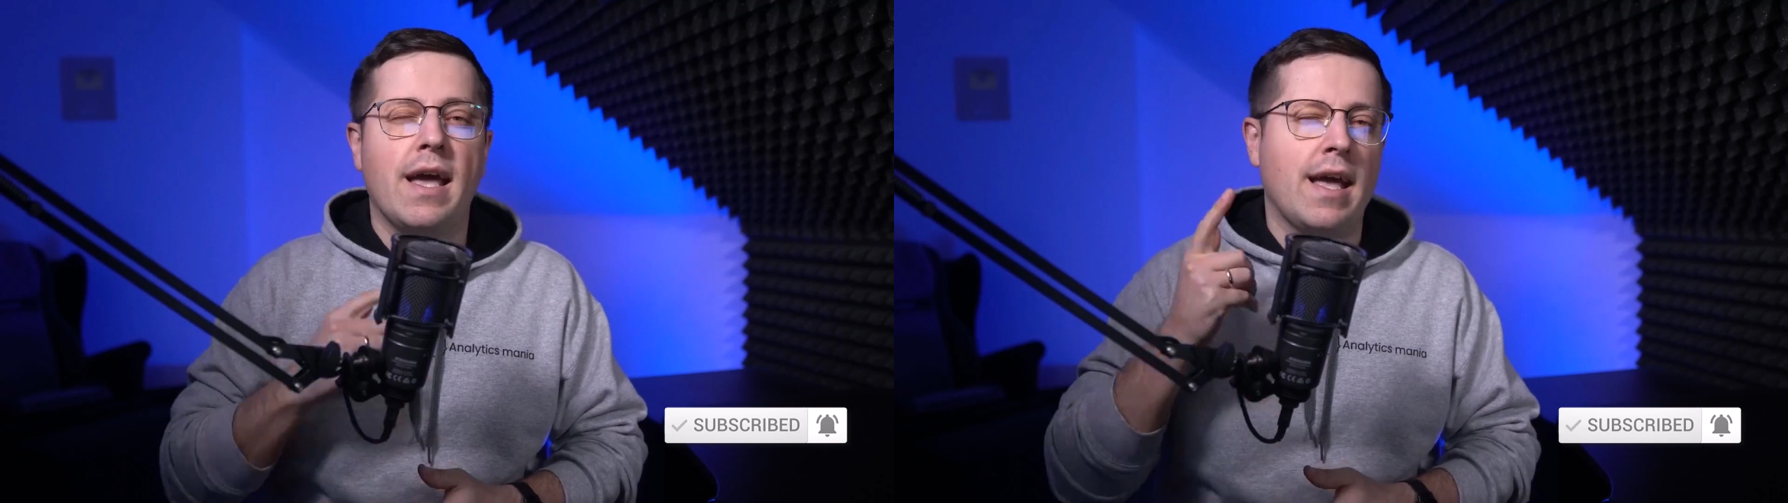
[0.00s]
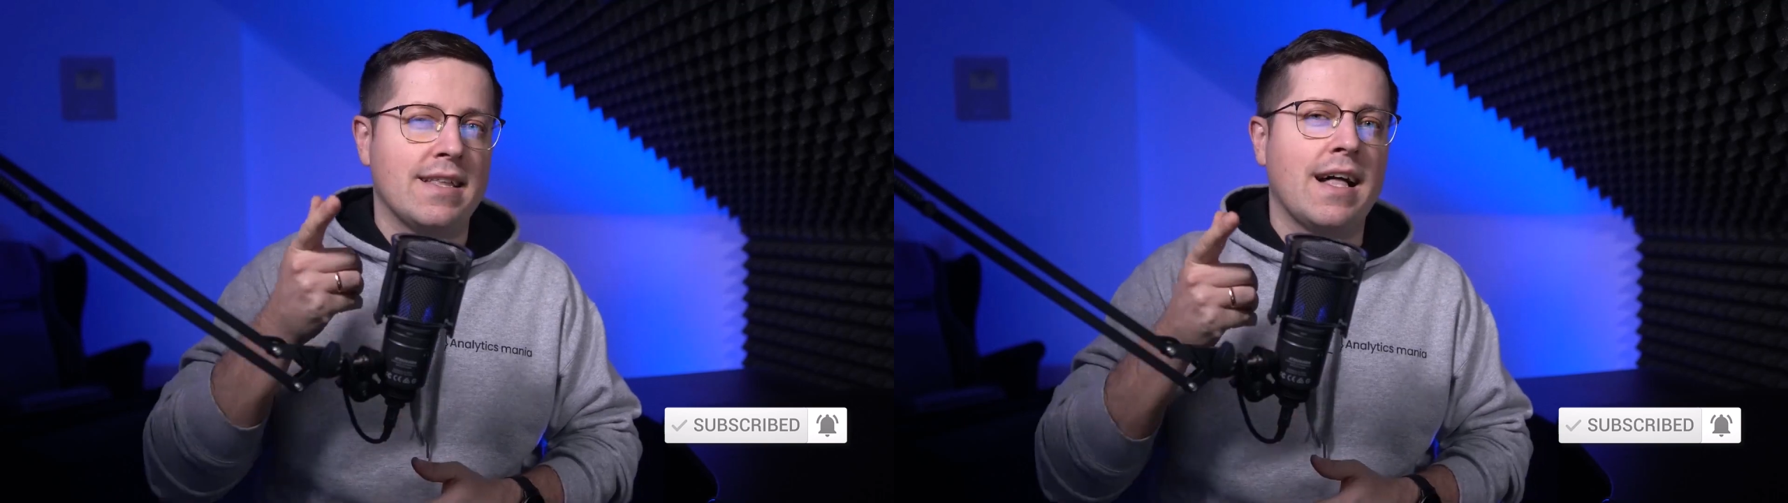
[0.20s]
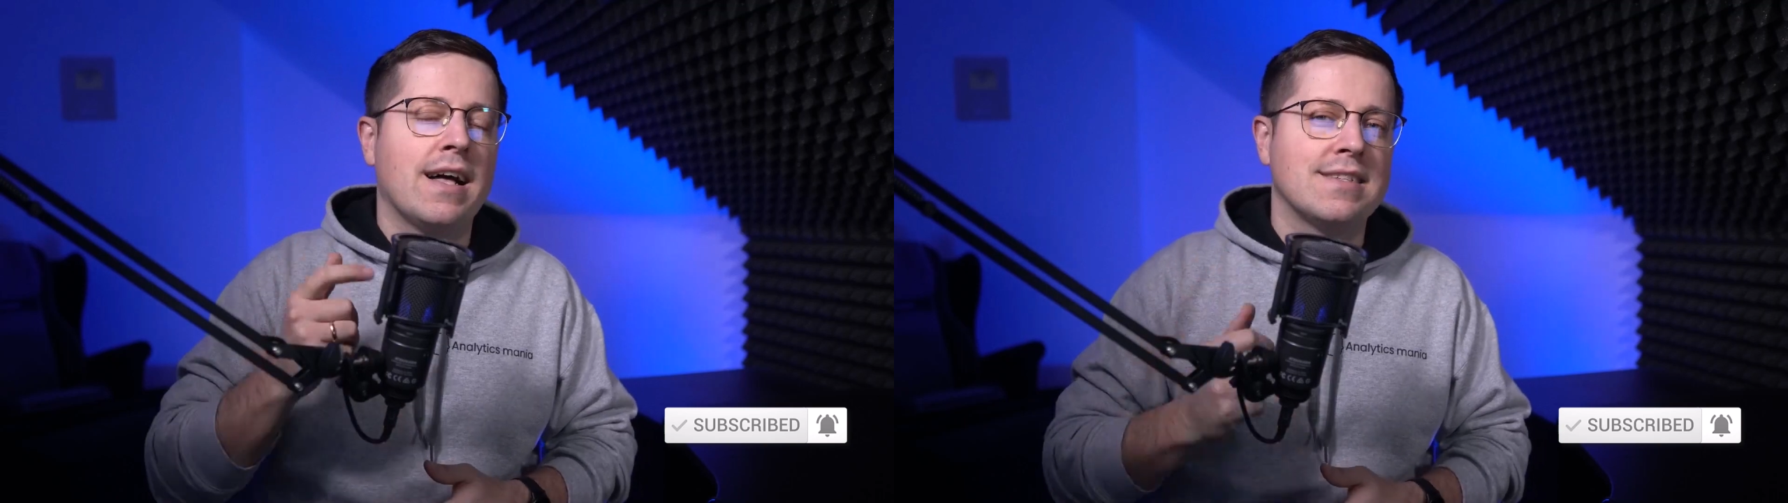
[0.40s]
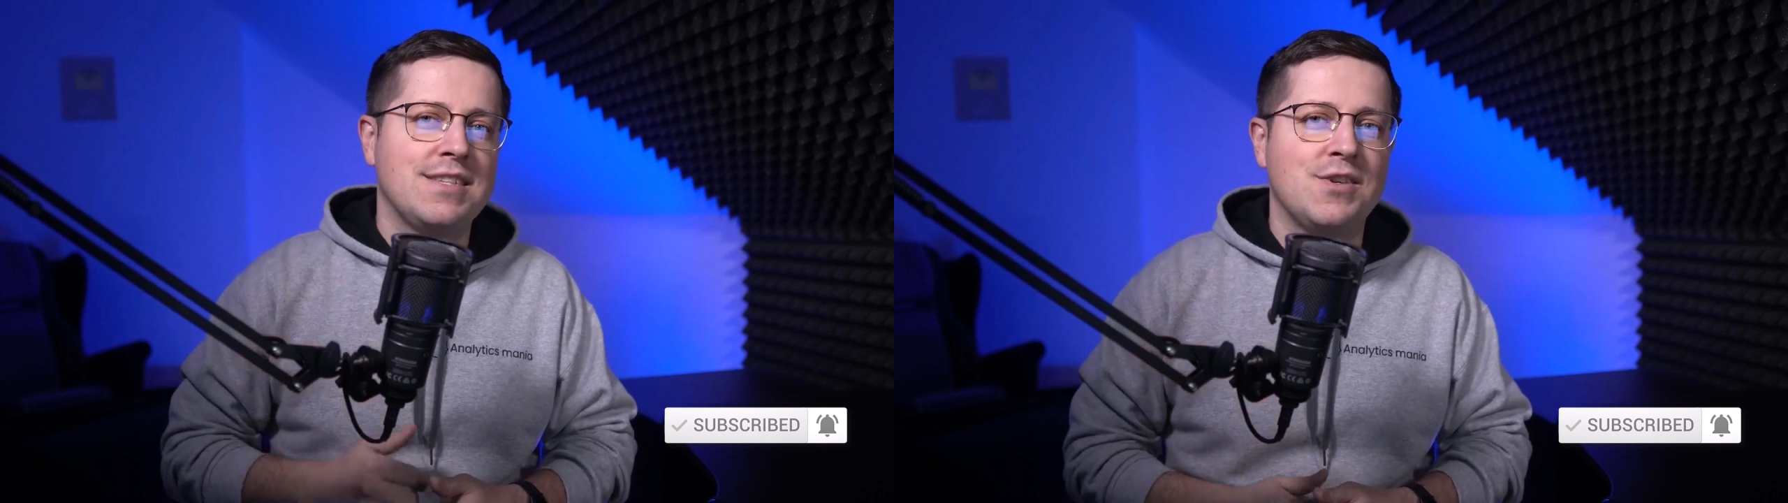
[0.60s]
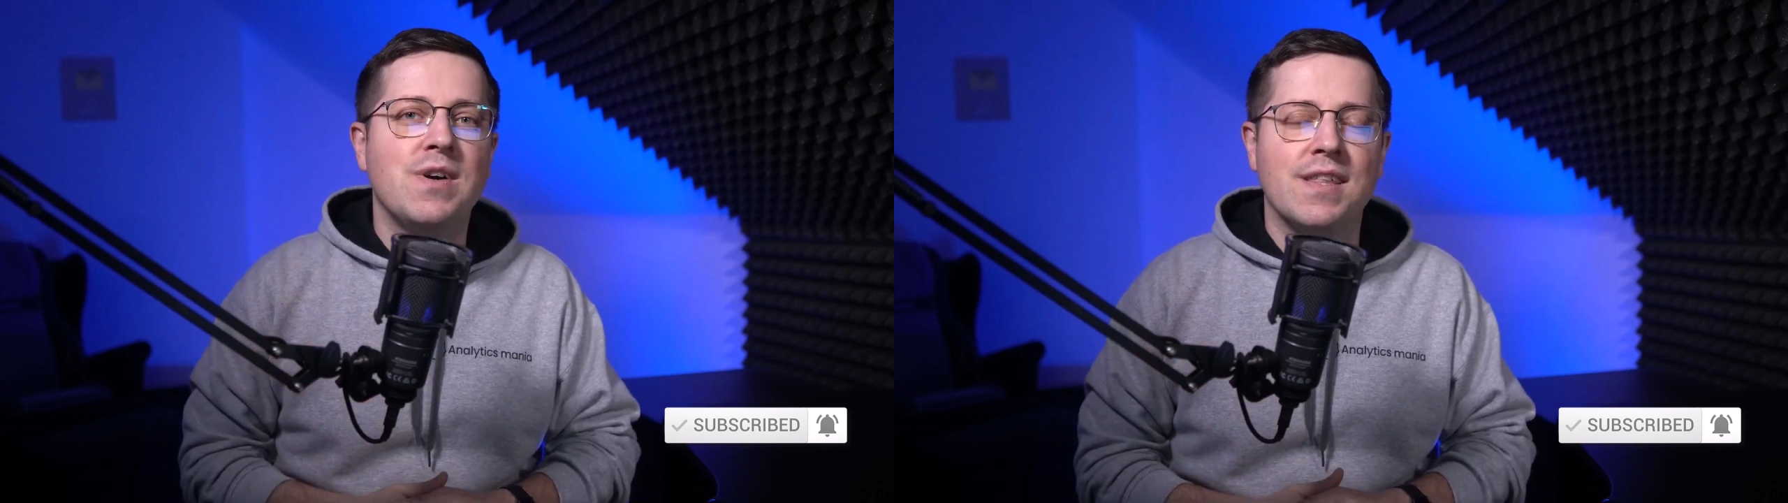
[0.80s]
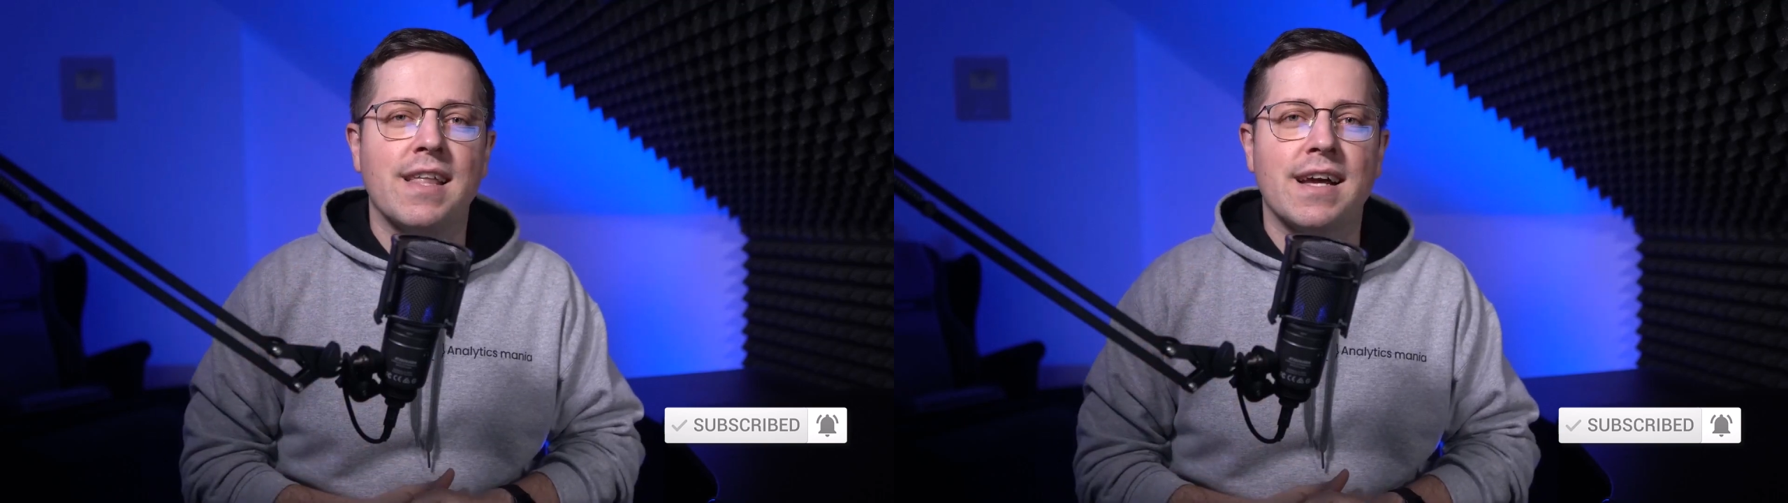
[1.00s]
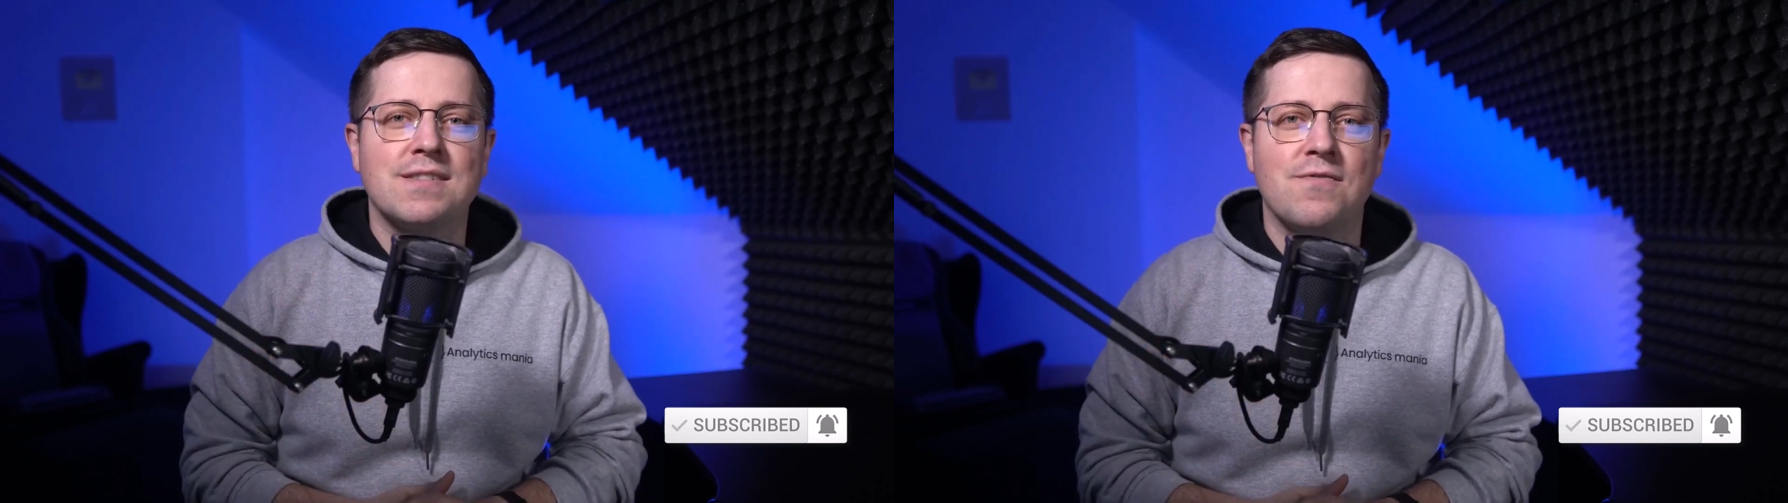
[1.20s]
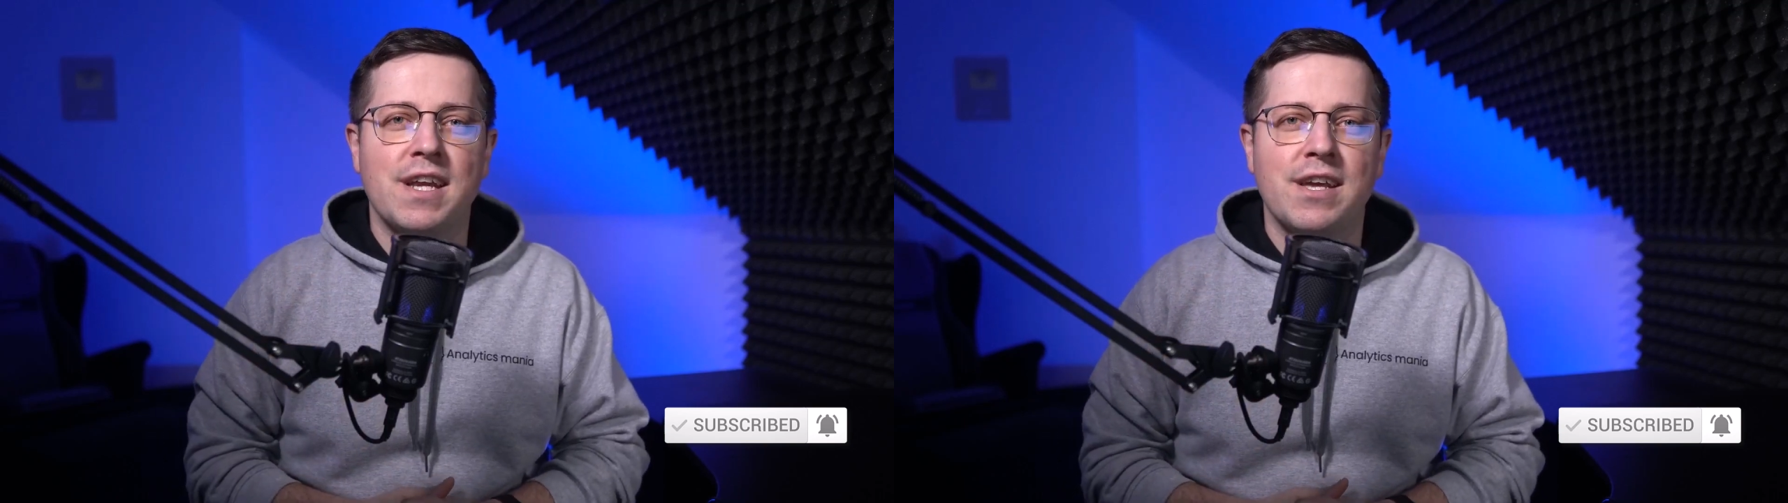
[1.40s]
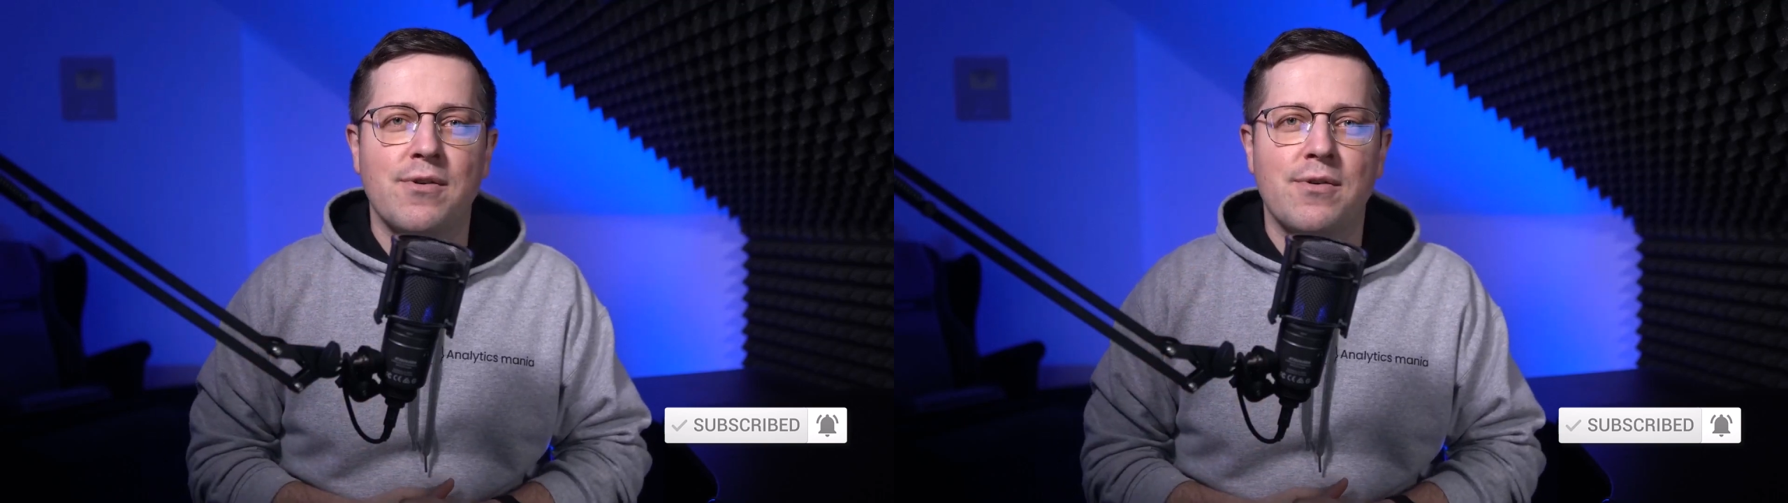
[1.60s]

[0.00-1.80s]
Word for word: and I'll see you in the next video.